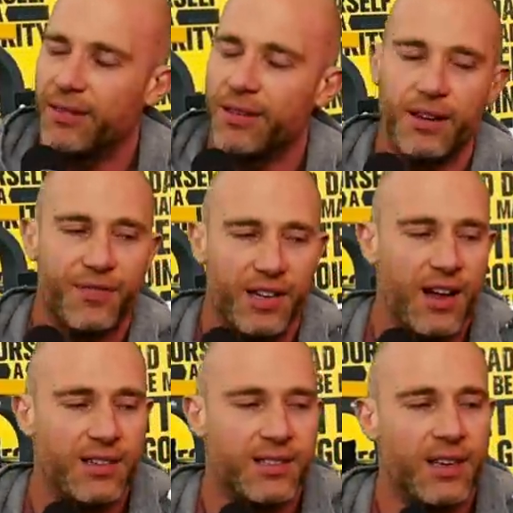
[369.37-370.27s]
Like for the
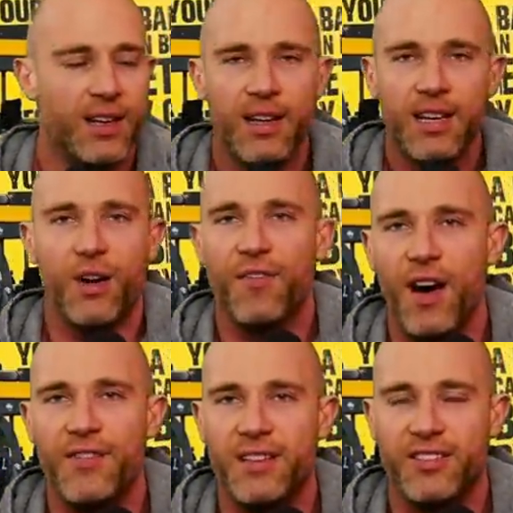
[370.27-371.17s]
last, you know,
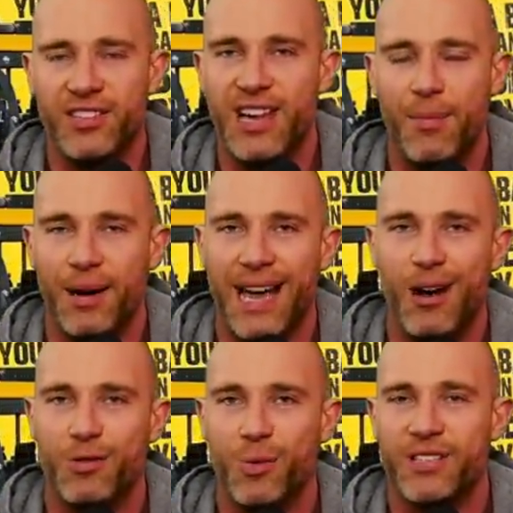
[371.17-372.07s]
five years, I just sat on my
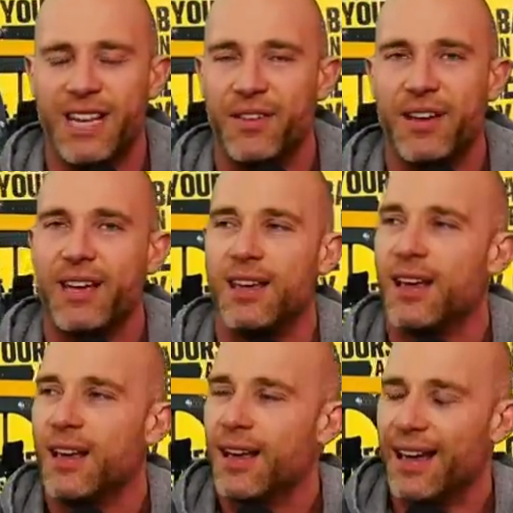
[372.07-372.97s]
couch and watched TV,
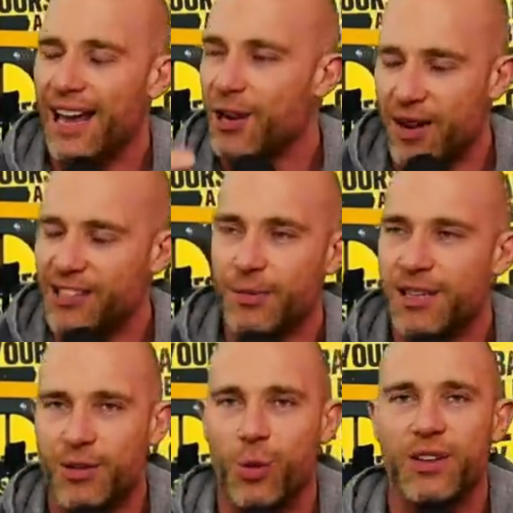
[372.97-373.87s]
and now you're asking me
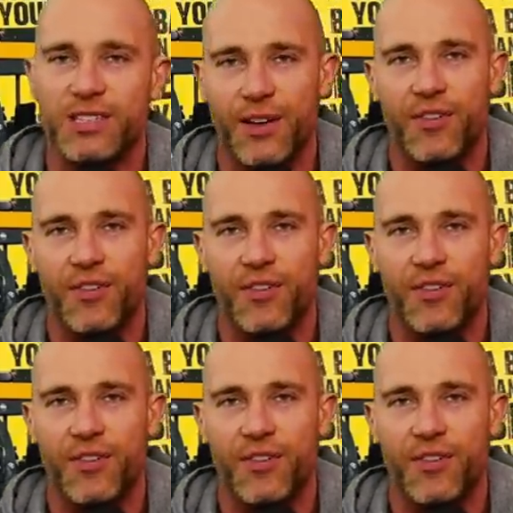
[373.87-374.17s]
to do all this stuff.